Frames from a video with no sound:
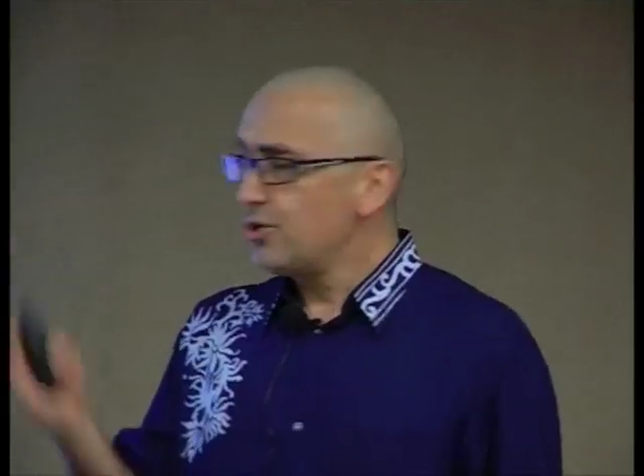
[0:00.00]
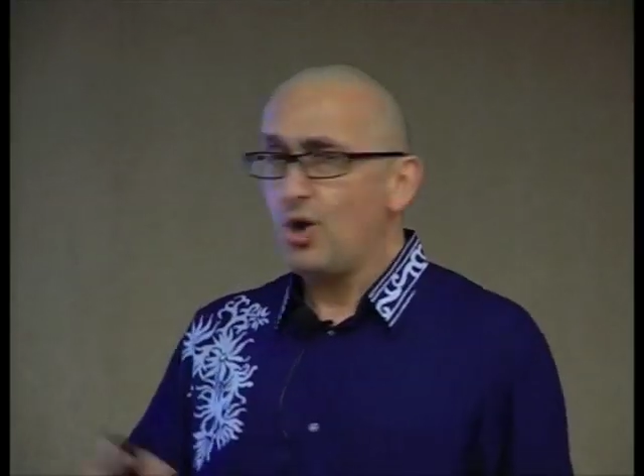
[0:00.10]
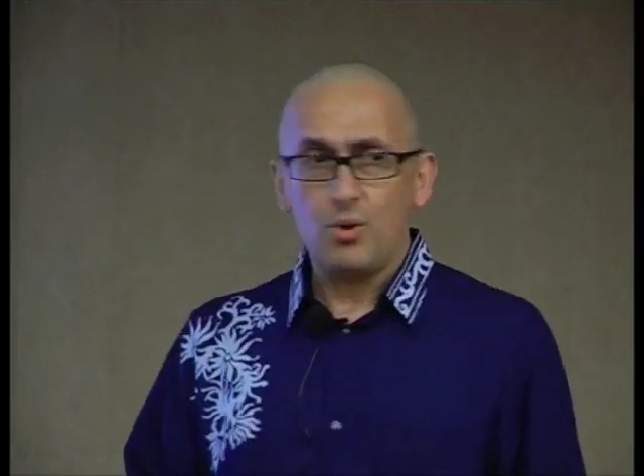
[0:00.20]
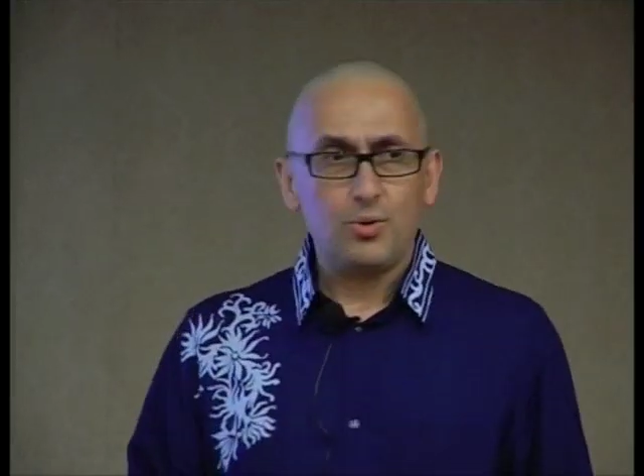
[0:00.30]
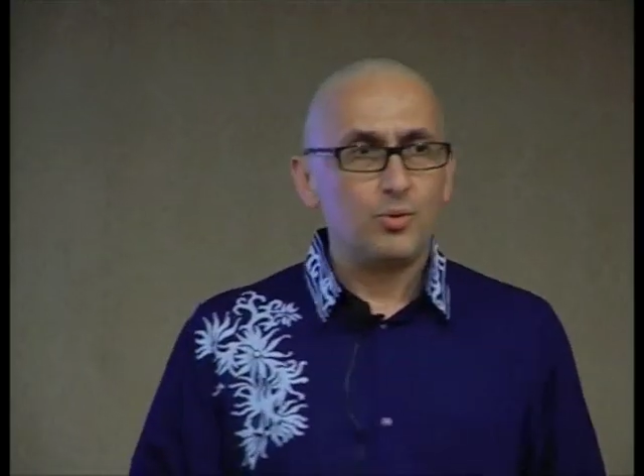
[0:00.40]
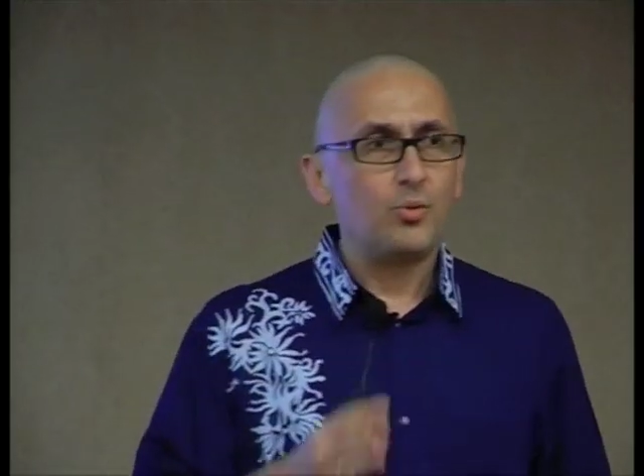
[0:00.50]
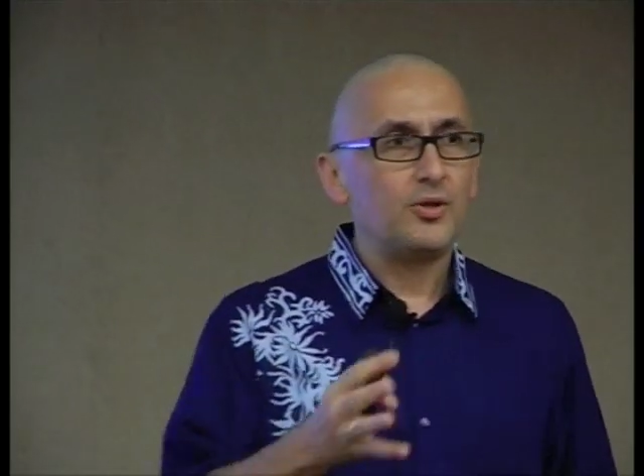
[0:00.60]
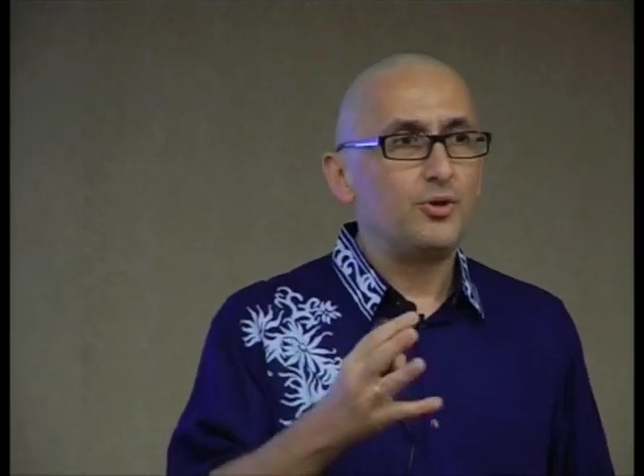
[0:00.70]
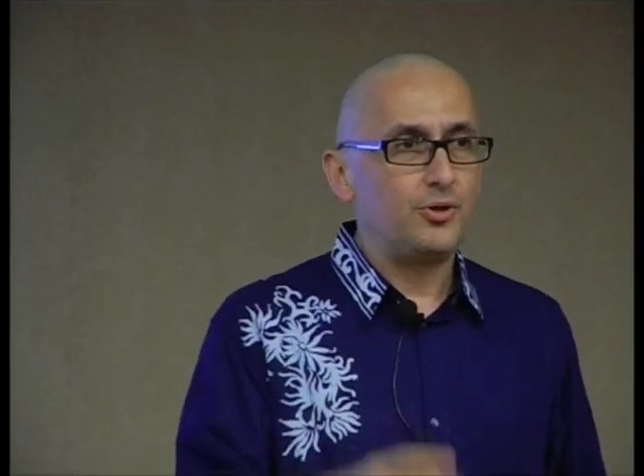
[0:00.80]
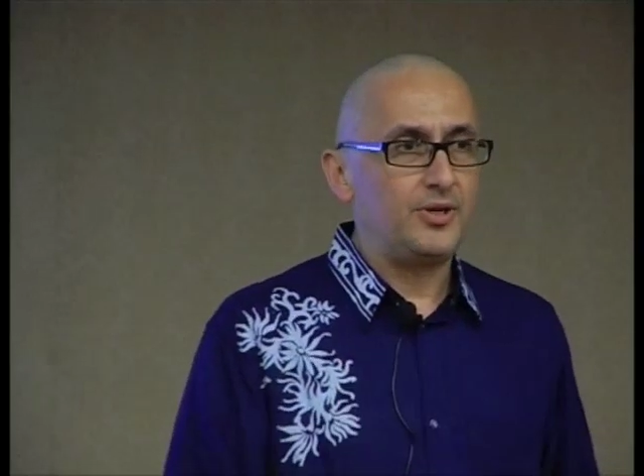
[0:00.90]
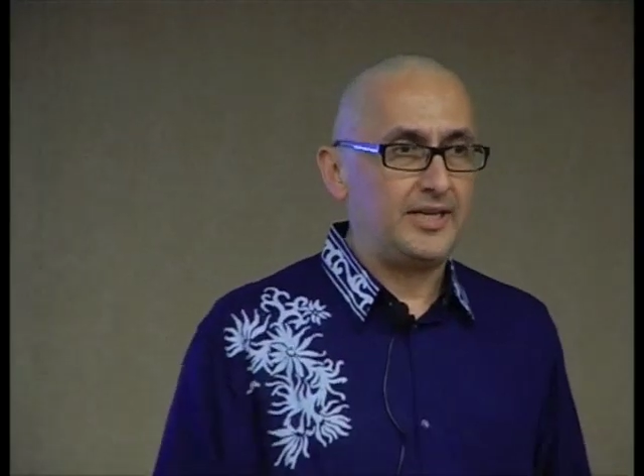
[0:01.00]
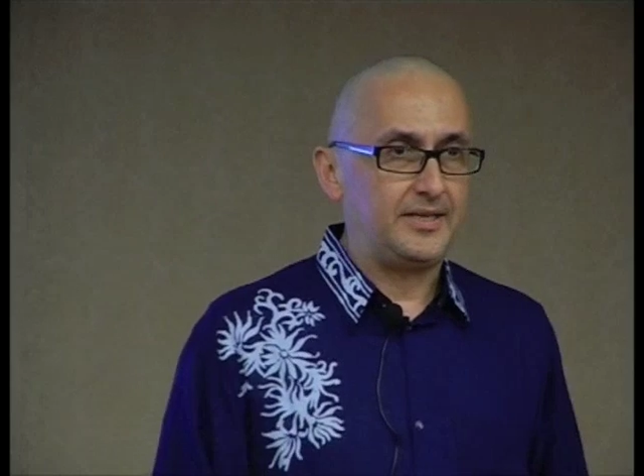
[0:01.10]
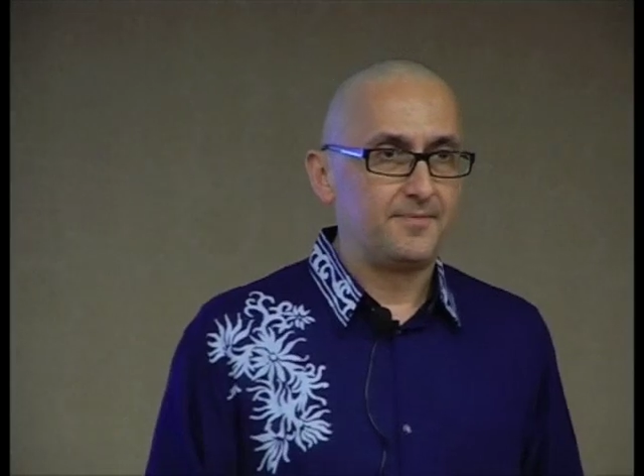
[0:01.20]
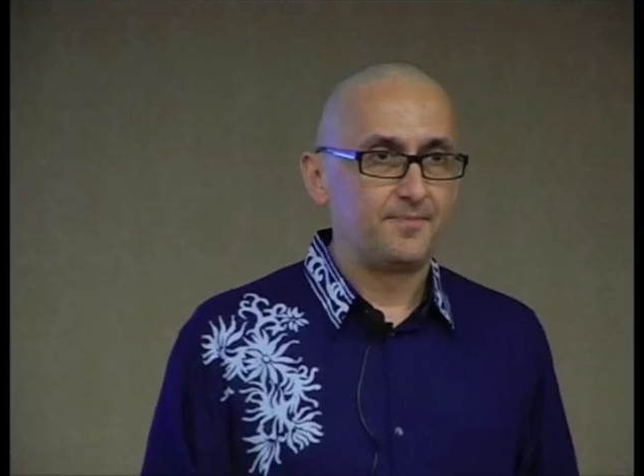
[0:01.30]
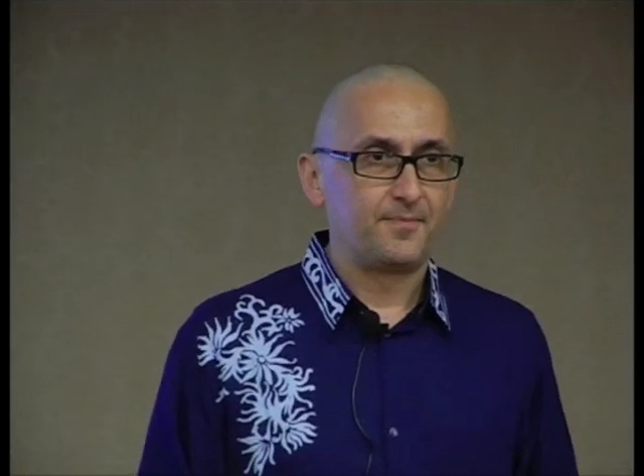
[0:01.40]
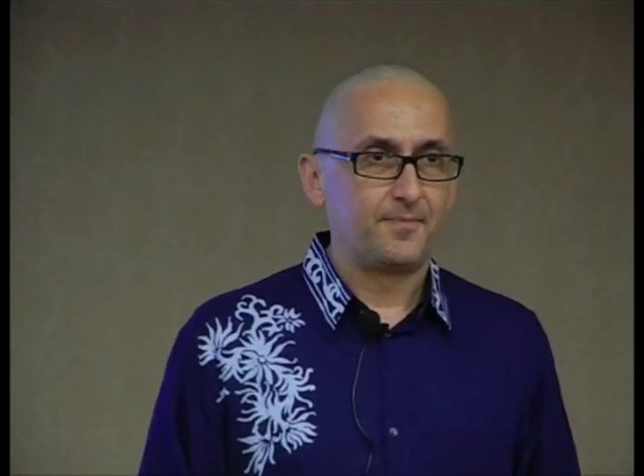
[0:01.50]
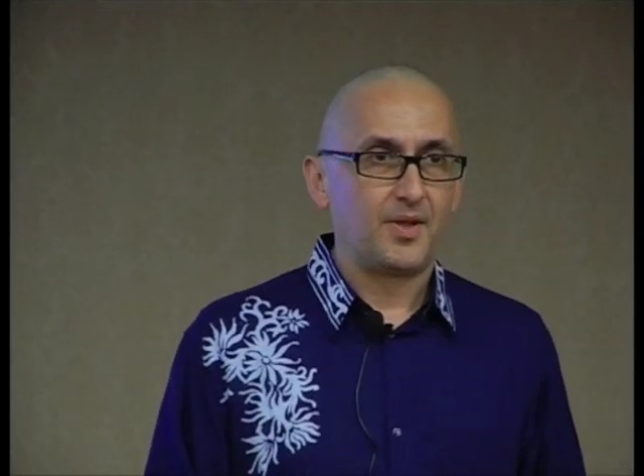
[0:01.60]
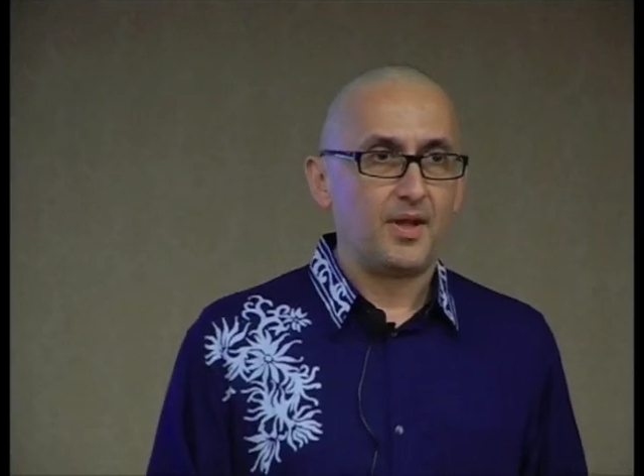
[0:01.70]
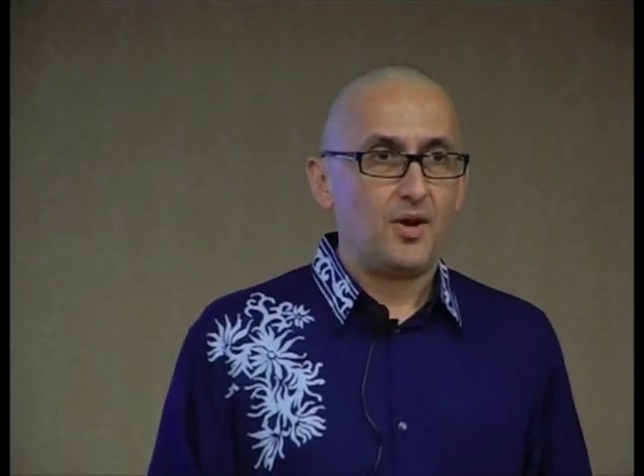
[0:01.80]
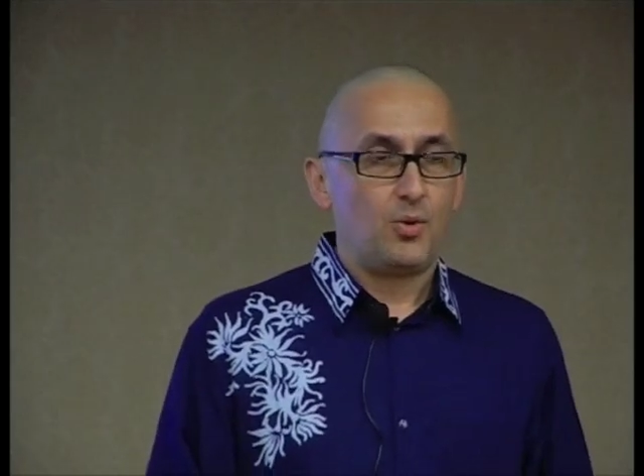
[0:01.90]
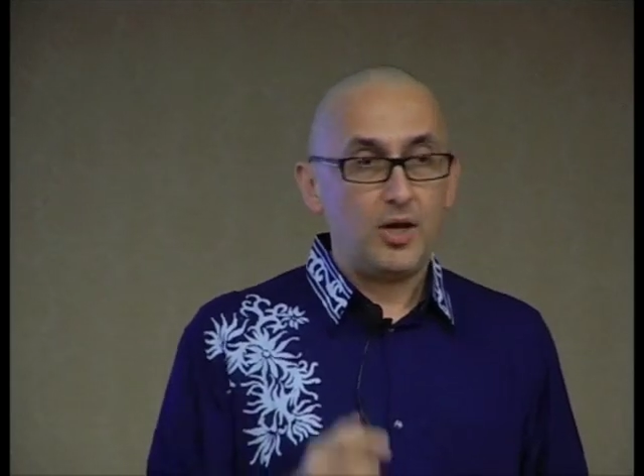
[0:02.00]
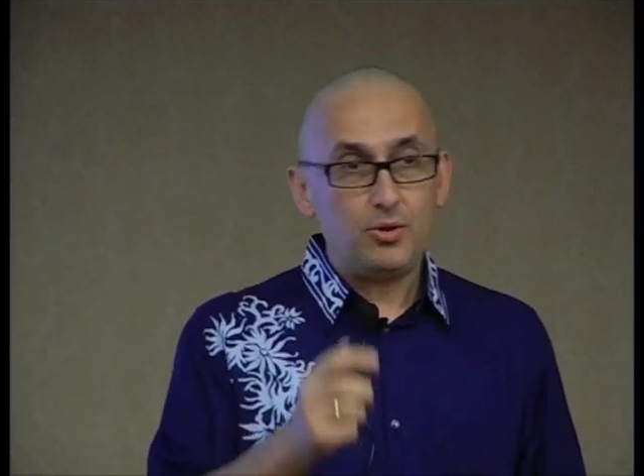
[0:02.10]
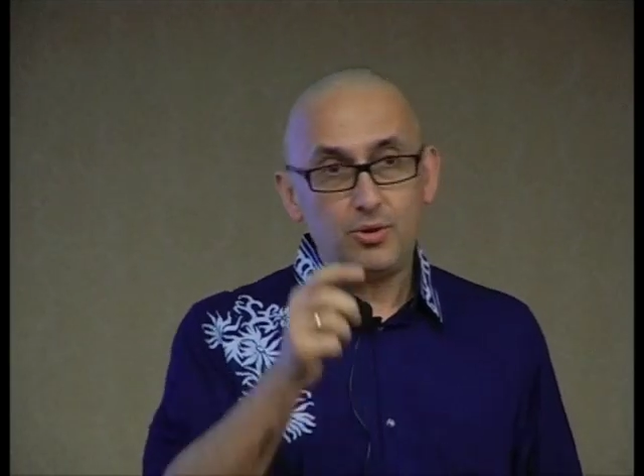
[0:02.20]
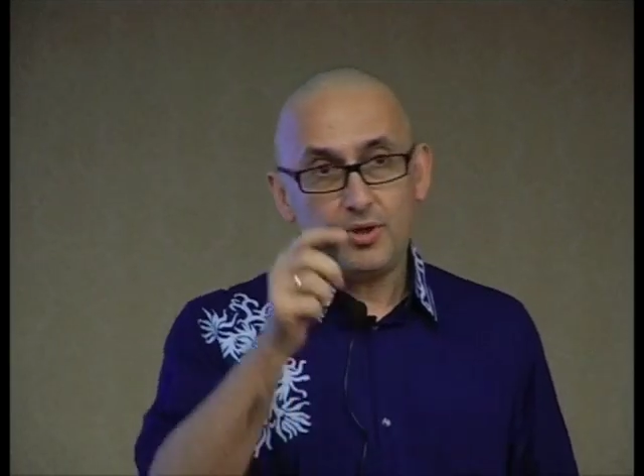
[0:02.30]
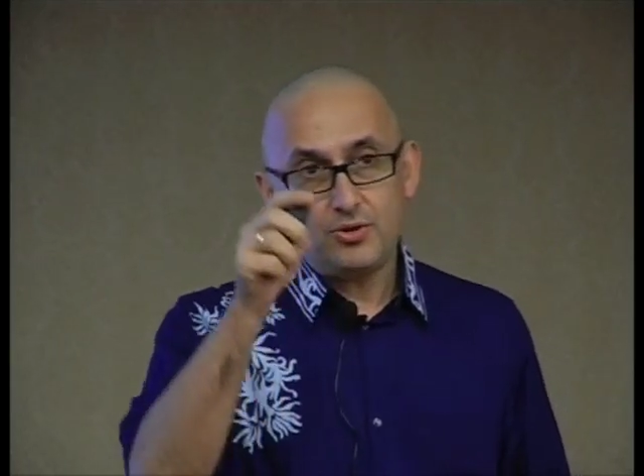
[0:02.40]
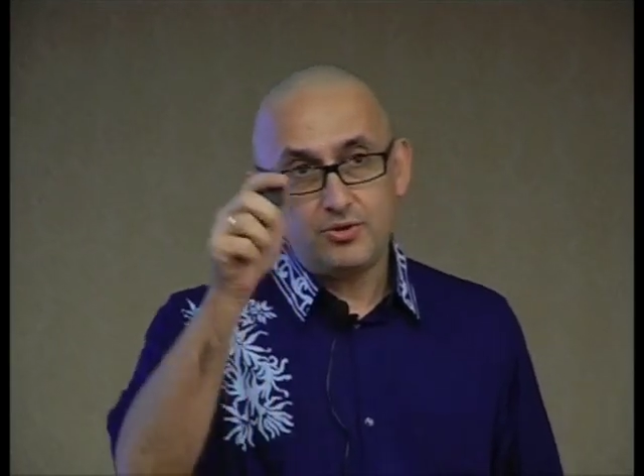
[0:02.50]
So, what do you need? What do you need